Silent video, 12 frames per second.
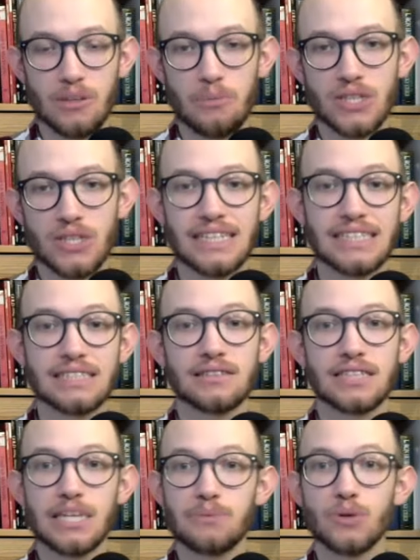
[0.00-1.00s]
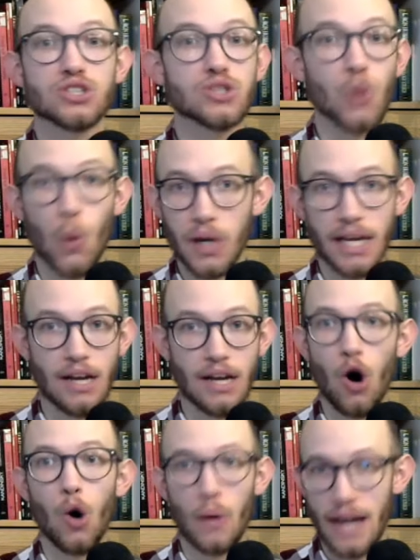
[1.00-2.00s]
the person doesn't keep on talking
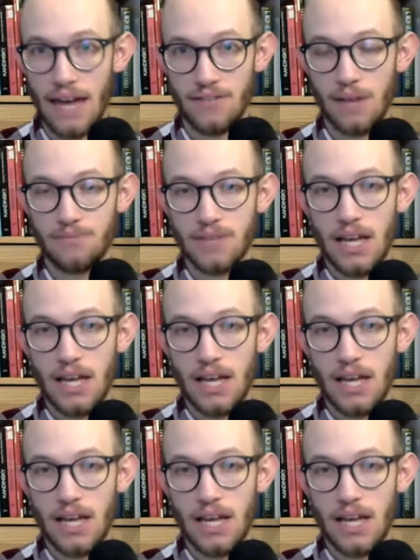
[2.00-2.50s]
or whatever.